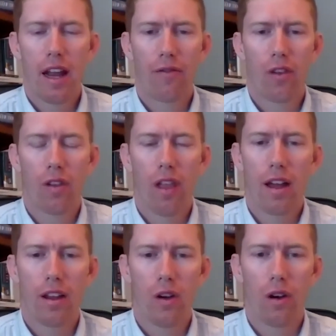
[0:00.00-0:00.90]
Never
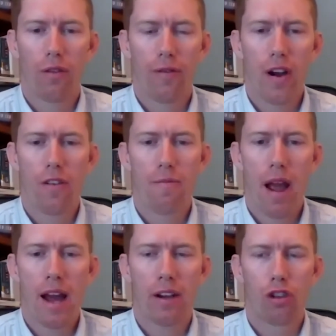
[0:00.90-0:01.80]
let your fear of
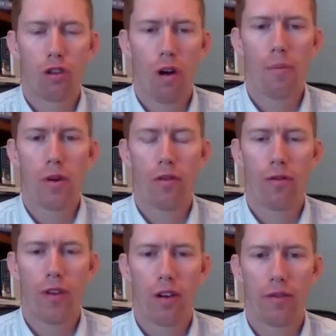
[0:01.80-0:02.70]
man trump your
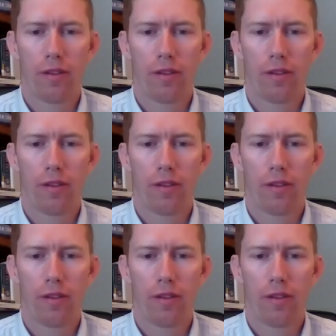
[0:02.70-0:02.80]
fear of